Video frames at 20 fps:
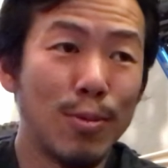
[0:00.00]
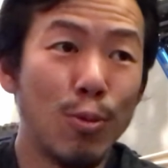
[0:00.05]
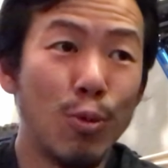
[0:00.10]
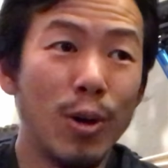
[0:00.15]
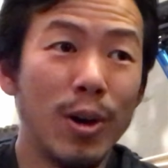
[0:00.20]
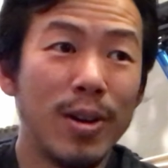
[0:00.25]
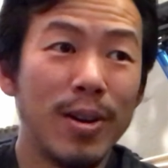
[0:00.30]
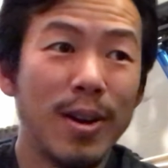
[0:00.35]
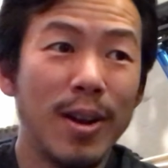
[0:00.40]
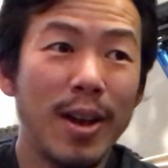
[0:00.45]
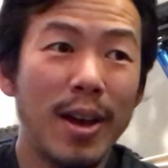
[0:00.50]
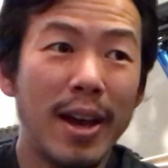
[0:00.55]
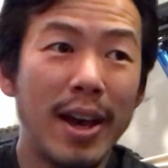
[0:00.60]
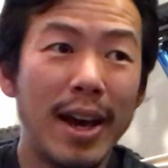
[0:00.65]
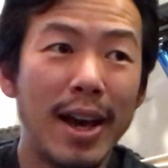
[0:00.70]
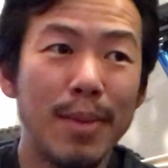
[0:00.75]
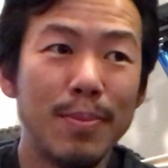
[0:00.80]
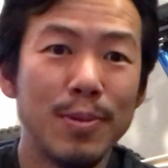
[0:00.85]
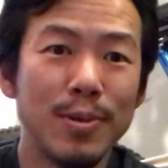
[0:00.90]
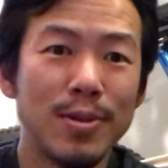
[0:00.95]
what
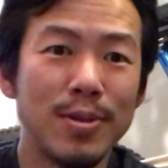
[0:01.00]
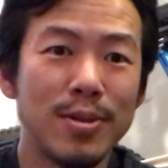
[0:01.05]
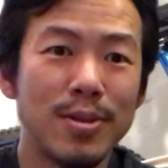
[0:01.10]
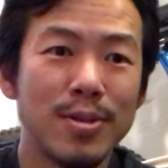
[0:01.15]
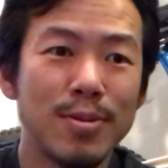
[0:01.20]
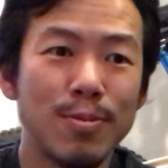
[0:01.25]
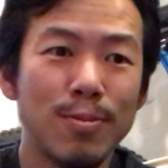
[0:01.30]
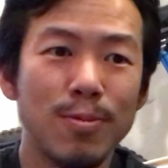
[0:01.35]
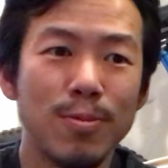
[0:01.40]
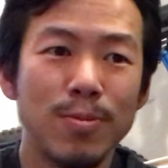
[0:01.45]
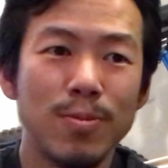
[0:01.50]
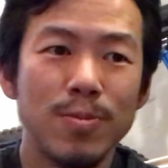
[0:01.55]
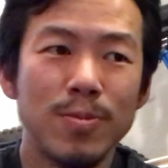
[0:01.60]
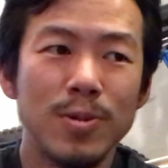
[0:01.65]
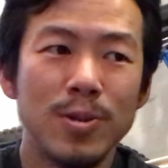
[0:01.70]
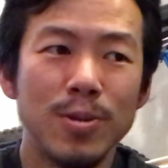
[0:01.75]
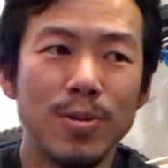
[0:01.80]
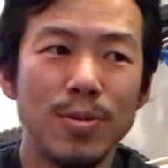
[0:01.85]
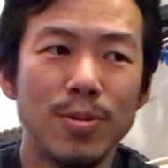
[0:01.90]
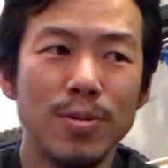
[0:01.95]
happens
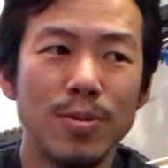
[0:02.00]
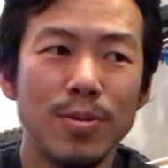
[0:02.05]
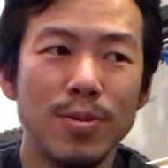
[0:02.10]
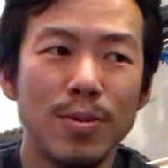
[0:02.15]
to